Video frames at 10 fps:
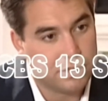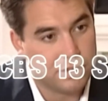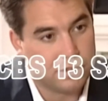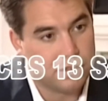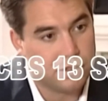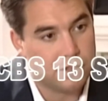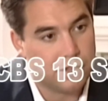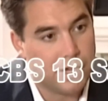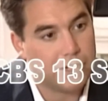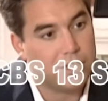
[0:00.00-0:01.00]
because it's
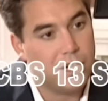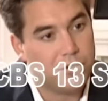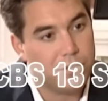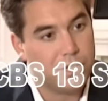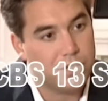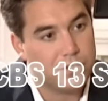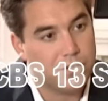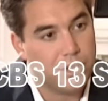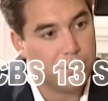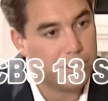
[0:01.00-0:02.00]
slacked off because of
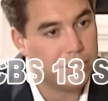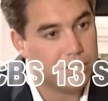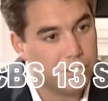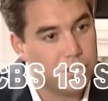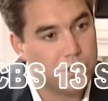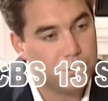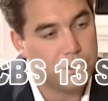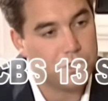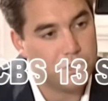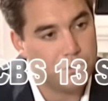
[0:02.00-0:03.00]
that, because there's
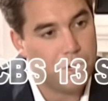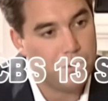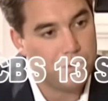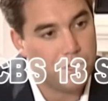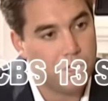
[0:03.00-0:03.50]
suspicion about me.